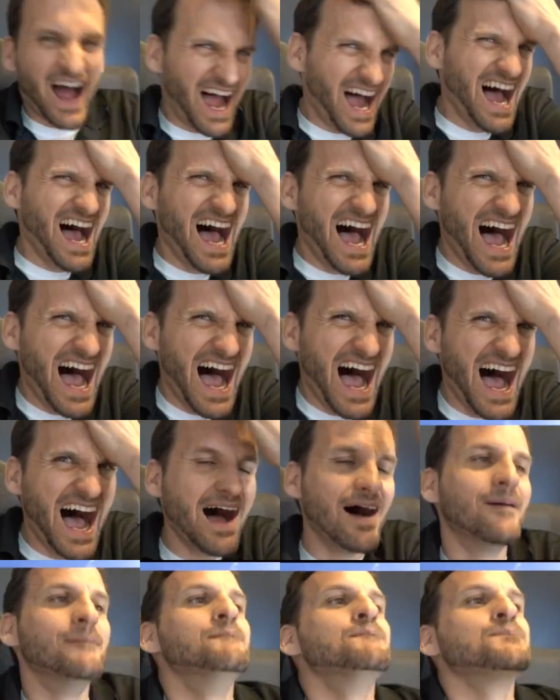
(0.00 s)

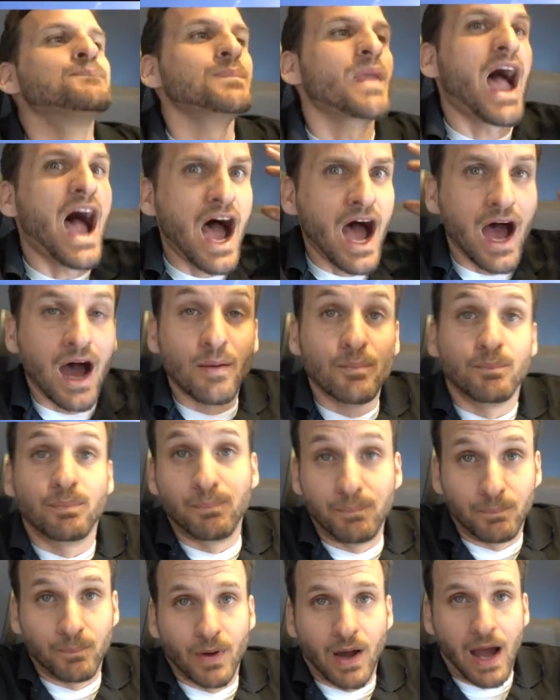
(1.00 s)
ah.
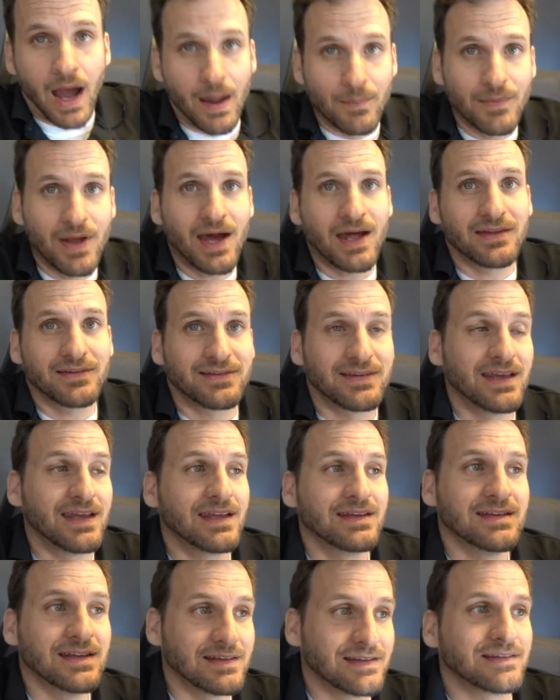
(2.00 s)
I'm not
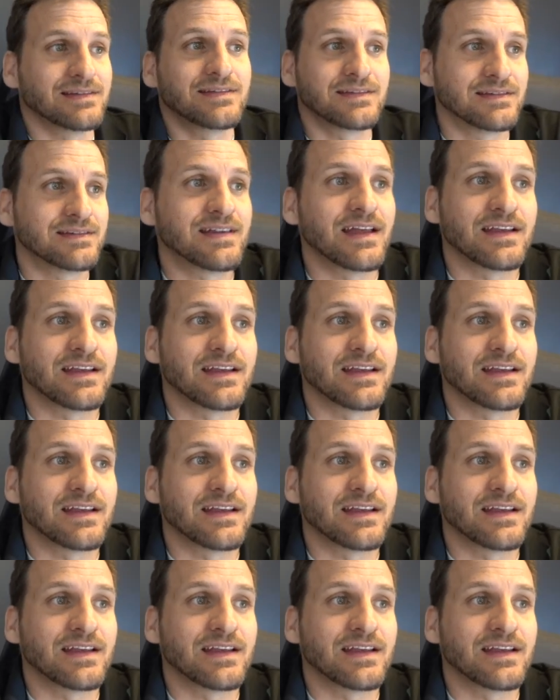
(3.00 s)
saying that this is